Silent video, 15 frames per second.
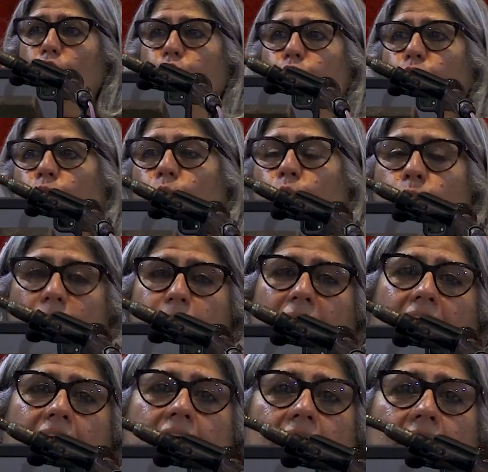two
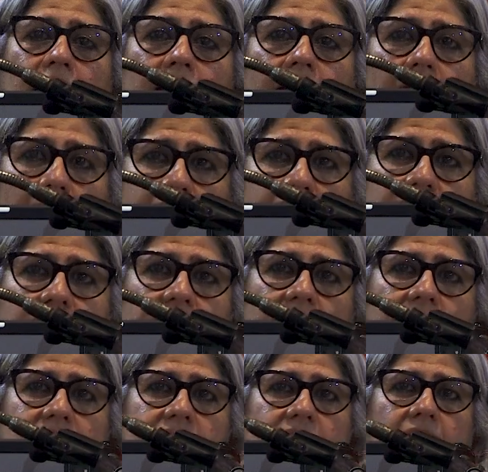women
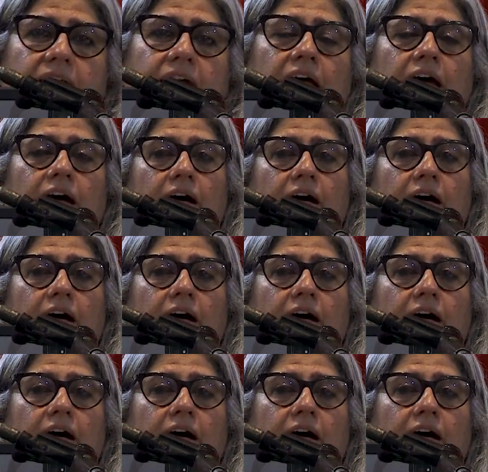editors,